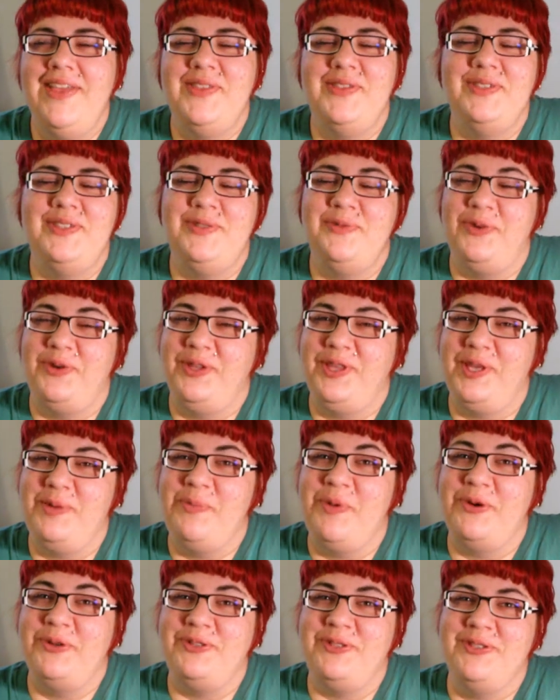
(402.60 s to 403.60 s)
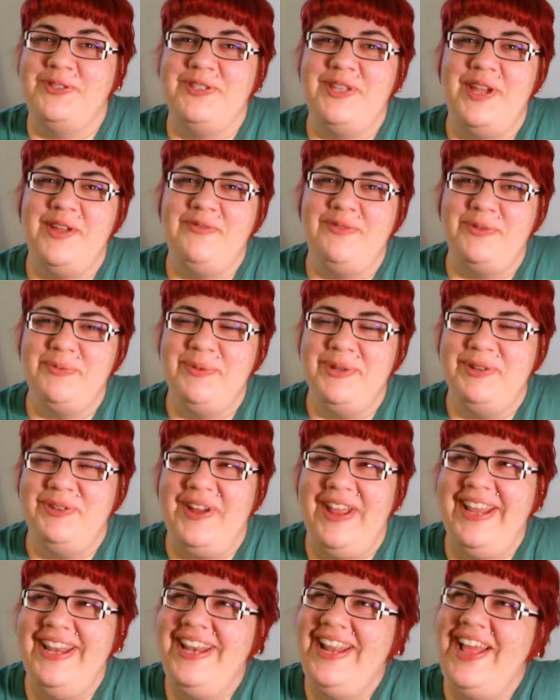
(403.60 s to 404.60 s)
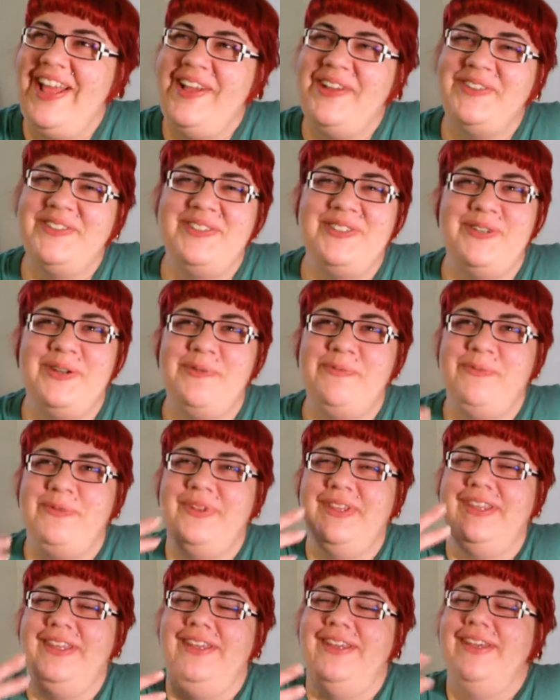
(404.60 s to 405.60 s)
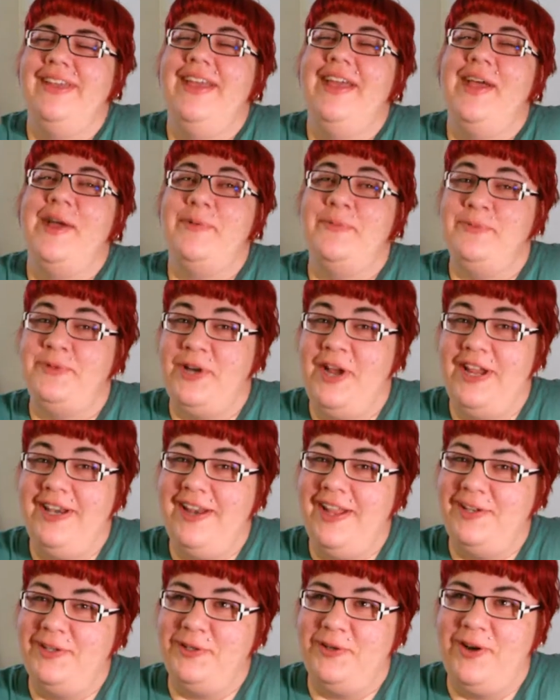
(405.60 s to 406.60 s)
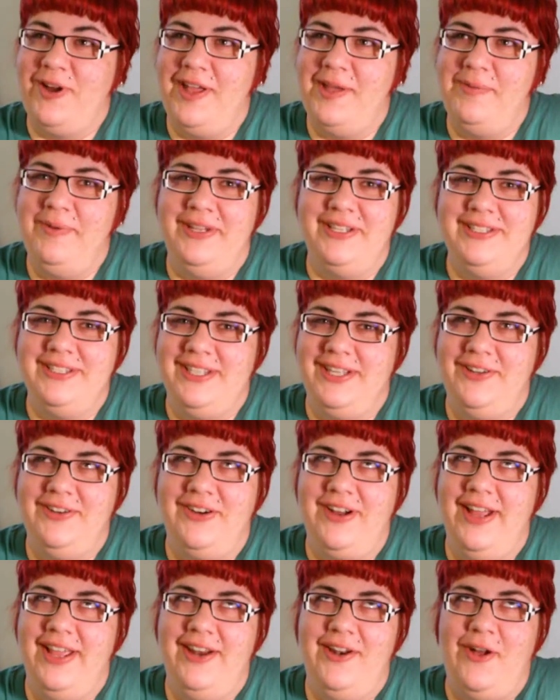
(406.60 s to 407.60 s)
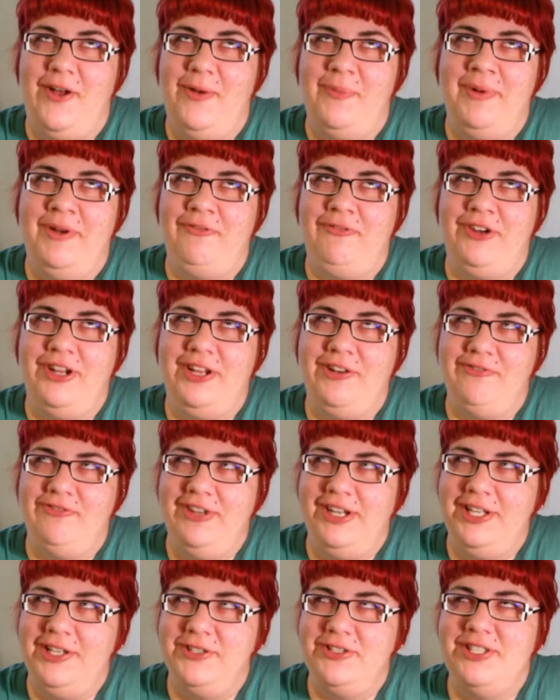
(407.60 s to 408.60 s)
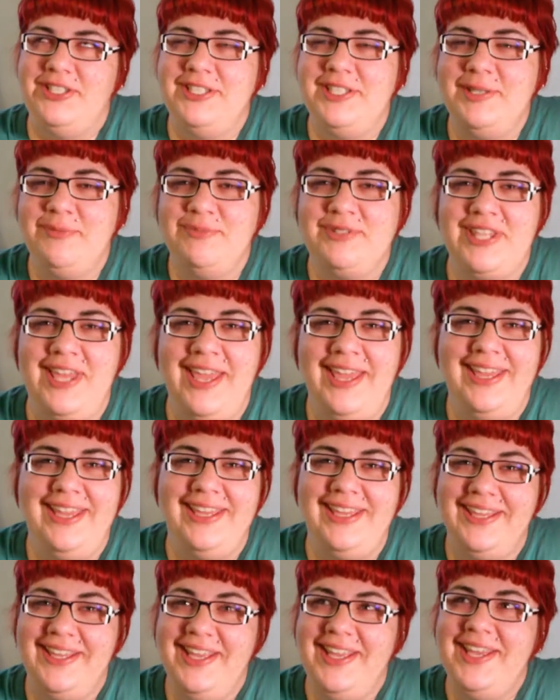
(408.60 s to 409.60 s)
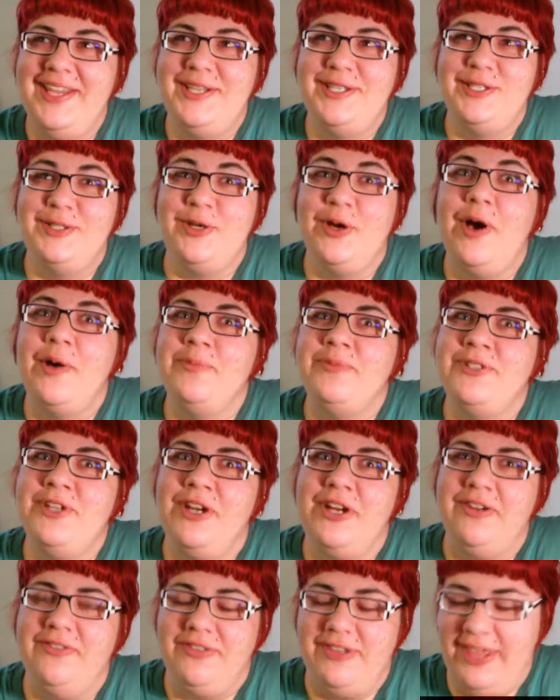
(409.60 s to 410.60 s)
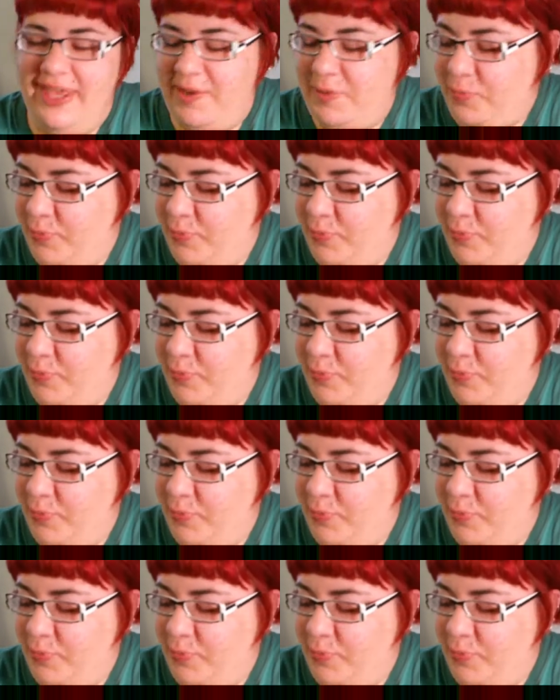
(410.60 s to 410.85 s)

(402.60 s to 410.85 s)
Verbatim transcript: this is really emotional time for me right now, so I'm really, I'm trying not to cry because I cry in all my freaking videos, it seems like, so I'm sorry for that,